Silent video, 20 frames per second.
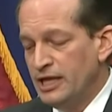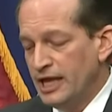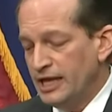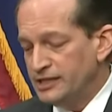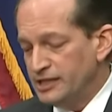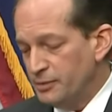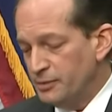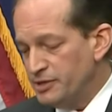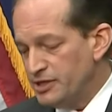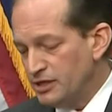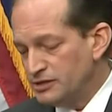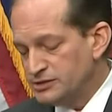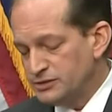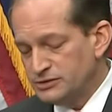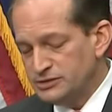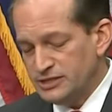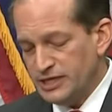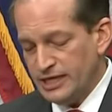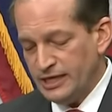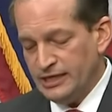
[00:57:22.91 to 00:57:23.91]
And let me also
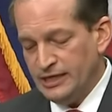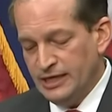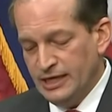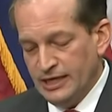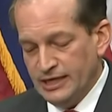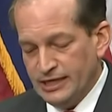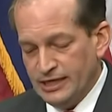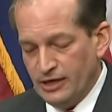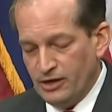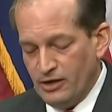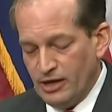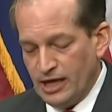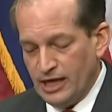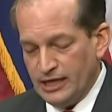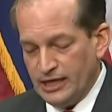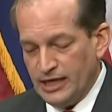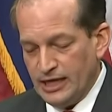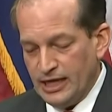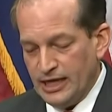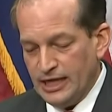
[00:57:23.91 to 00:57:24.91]
say, you know,
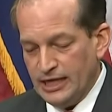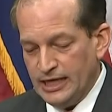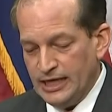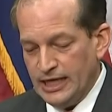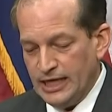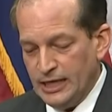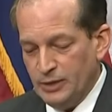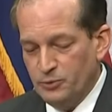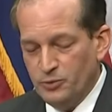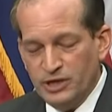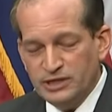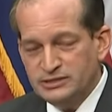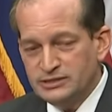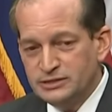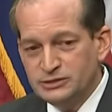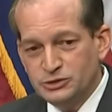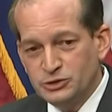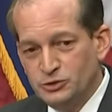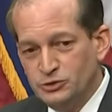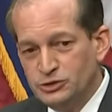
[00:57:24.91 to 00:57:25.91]

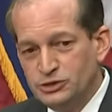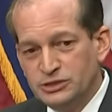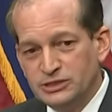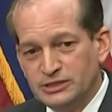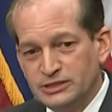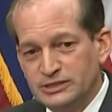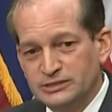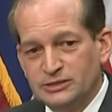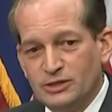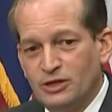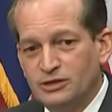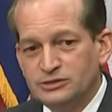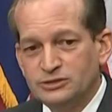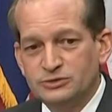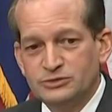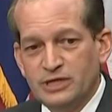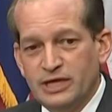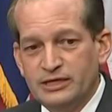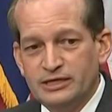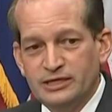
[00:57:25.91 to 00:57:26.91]
restitution is also
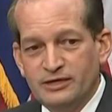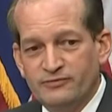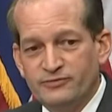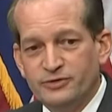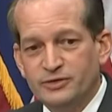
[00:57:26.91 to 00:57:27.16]
not enough.